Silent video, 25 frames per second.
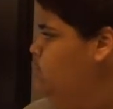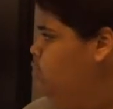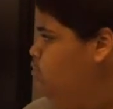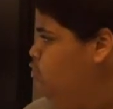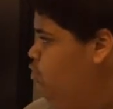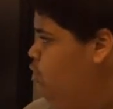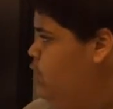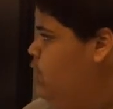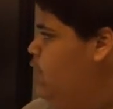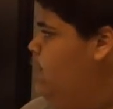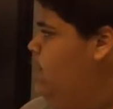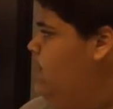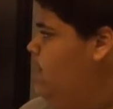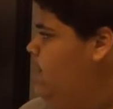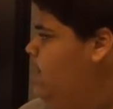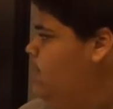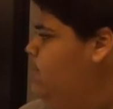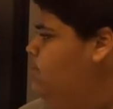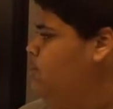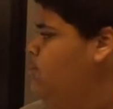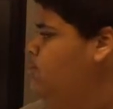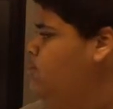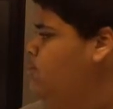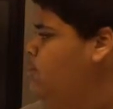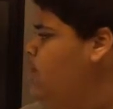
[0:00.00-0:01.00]

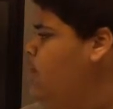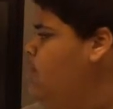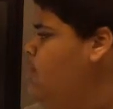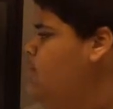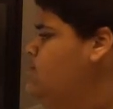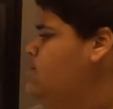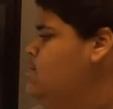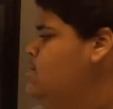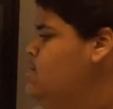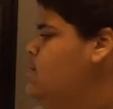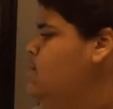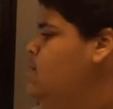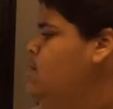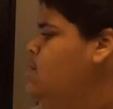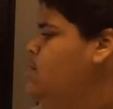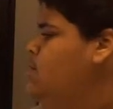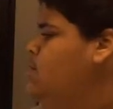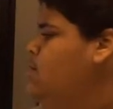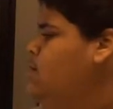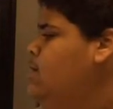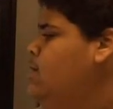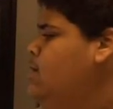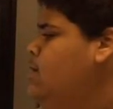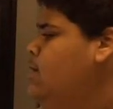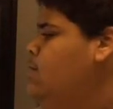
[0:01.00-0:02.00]
tri-hybrid cross,
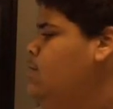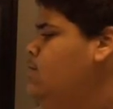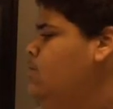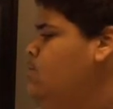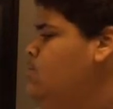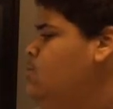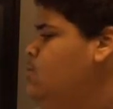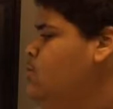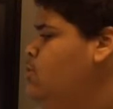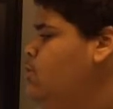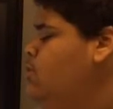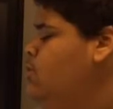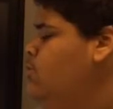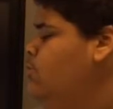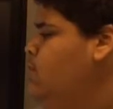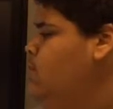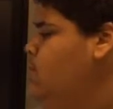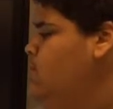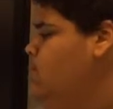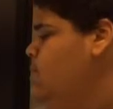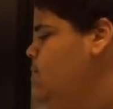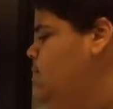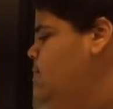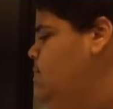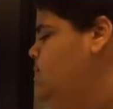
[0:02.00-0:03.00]
looking at the observed
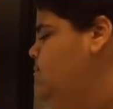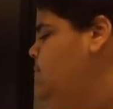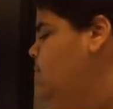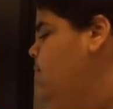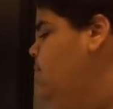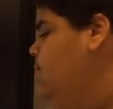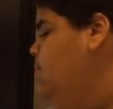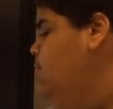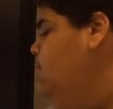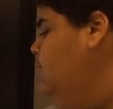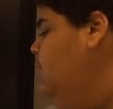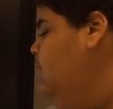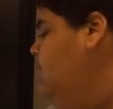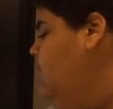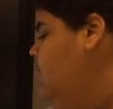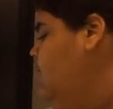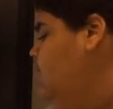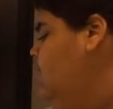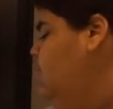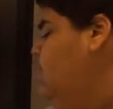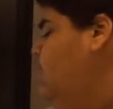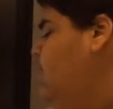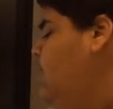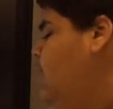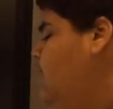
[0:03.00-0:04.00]
and the expected, I
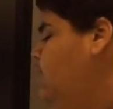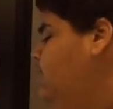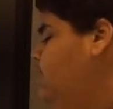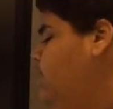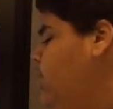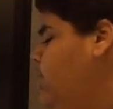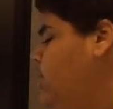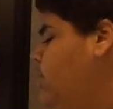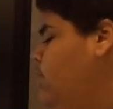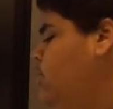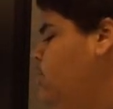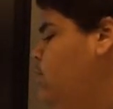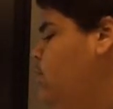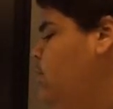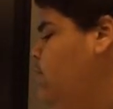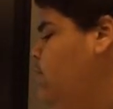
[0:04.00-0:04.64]
got a chi value